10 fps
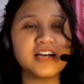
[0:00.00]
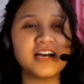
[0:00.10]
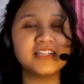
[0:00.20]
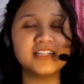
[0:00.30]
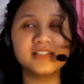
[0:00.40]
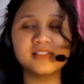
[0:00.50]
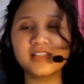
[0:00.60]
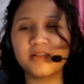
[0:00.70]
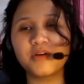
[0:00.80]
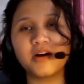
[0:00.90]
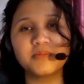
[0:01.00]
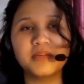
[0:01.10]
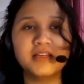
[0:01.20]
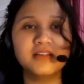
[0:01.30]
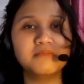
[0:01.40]
Haniz, some call
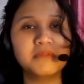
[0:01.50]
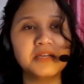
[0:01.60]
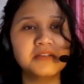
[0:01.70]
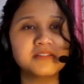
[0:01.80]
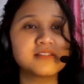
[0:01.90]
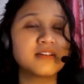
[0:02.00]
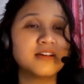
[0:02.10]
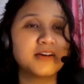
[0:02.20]
me Miss.